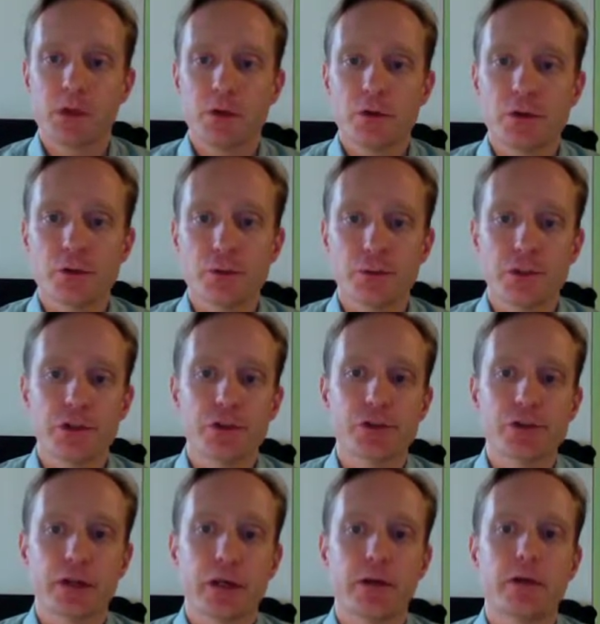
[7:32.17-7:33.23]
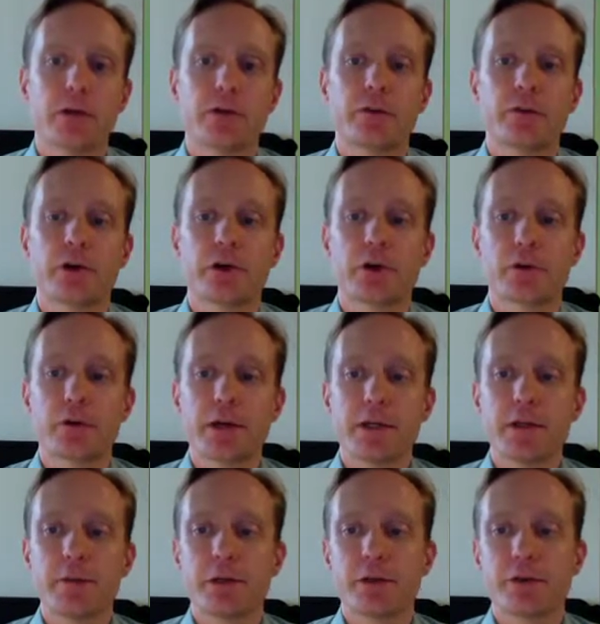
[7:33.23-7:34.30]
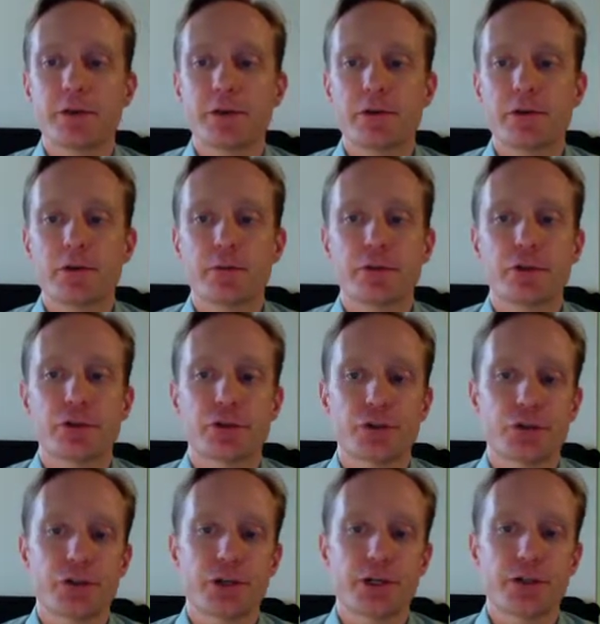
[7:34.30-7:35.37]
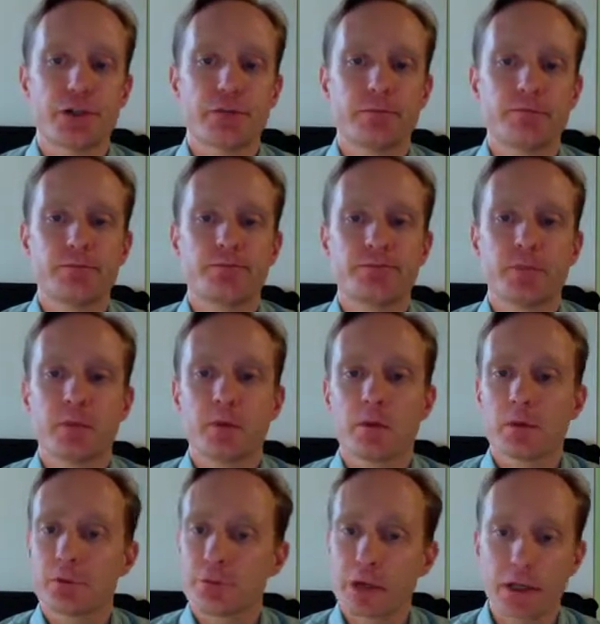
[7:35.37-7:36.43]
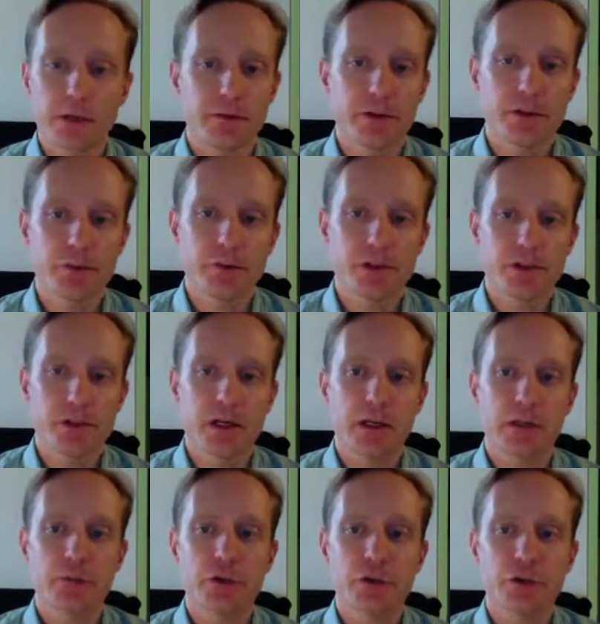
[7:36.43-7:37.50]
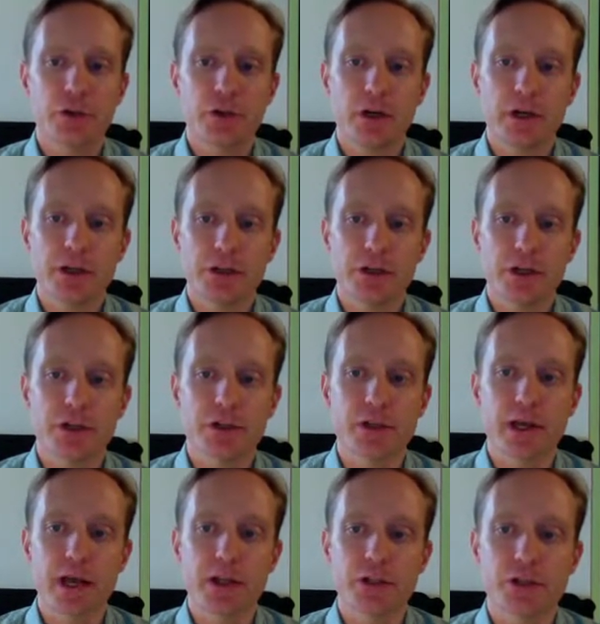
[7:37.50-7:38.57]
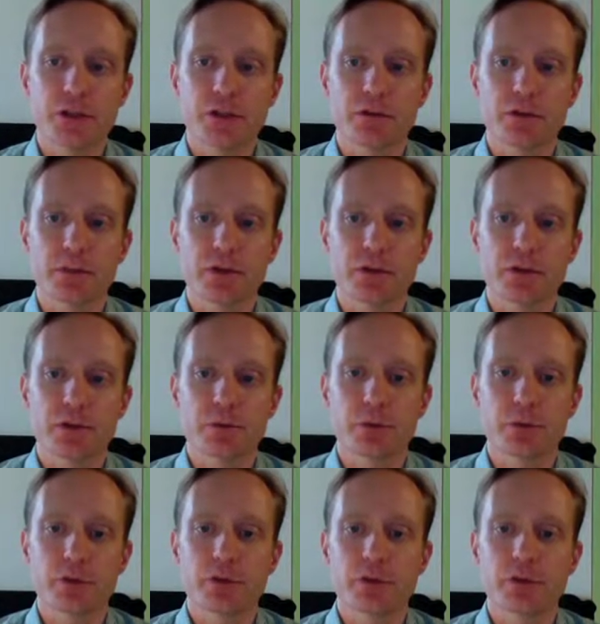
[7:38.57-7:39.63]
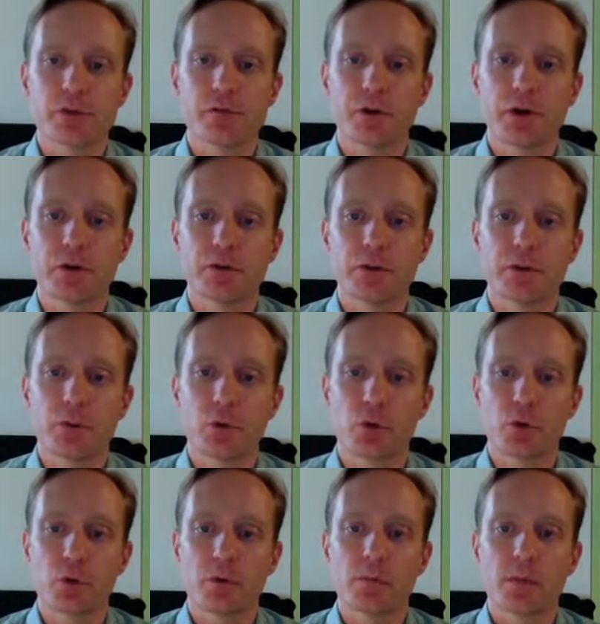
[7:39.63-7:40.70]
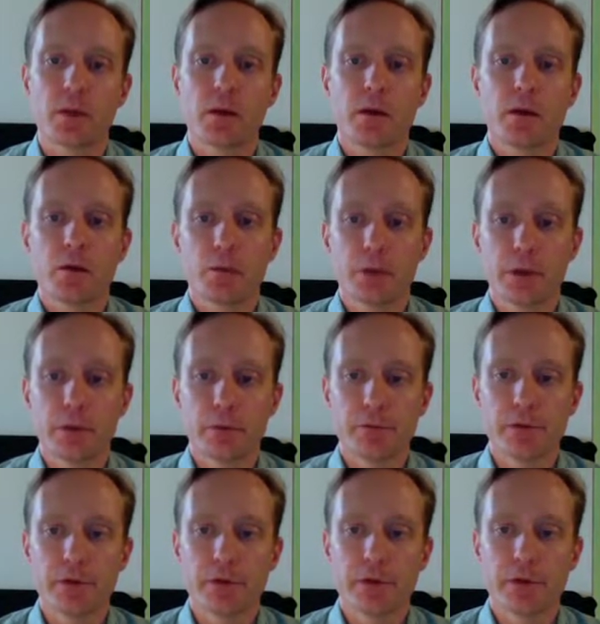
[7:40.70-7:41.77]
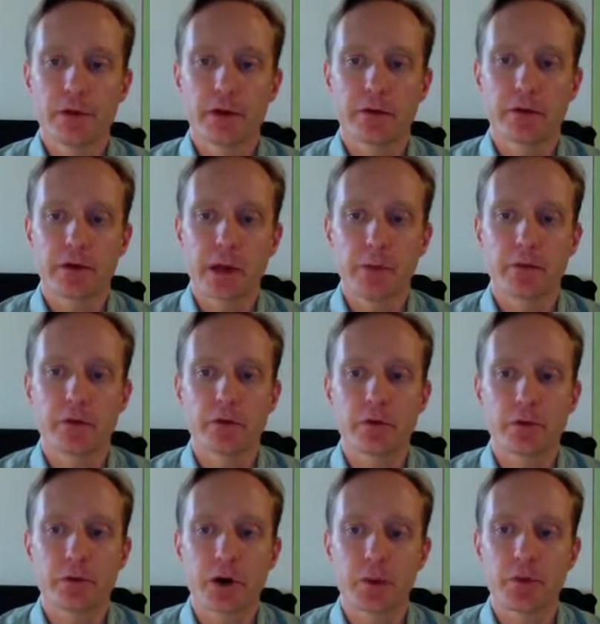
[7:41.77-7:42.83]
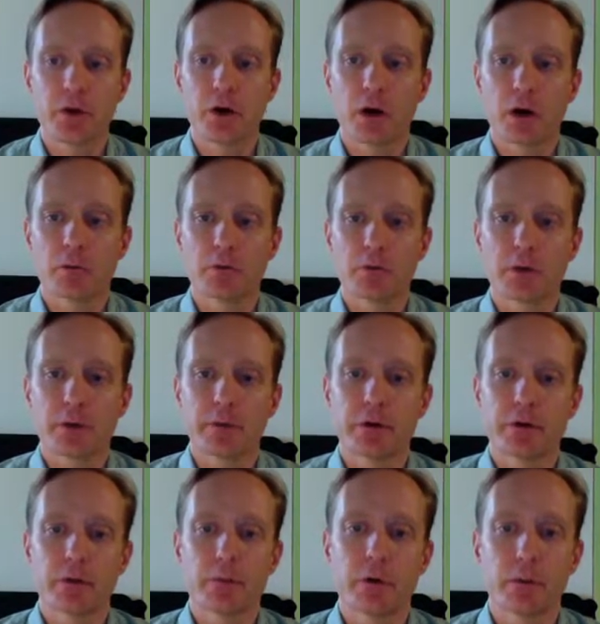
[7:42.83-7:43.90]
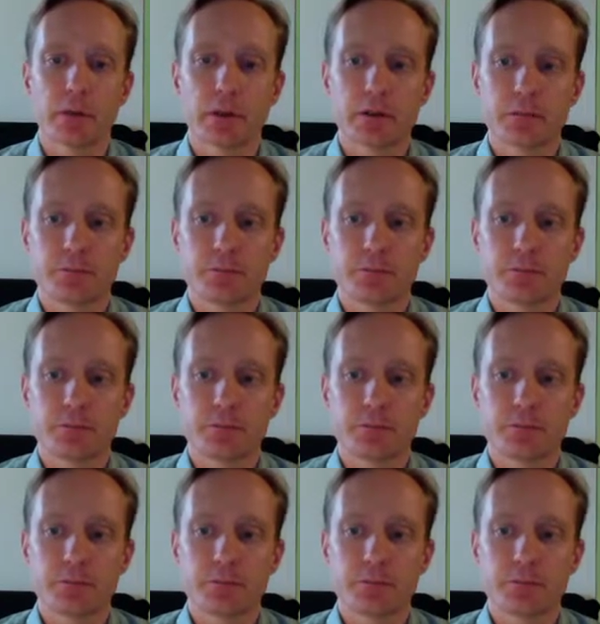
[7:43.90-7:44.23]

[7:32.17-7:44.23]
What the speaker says: Should we just say that it's not our right to be critical and we shouldn't judge? The relativists would say that we should not judge the actions of the business persons involved as immoral when they refuse to take steps to stop the harm from coming to the public.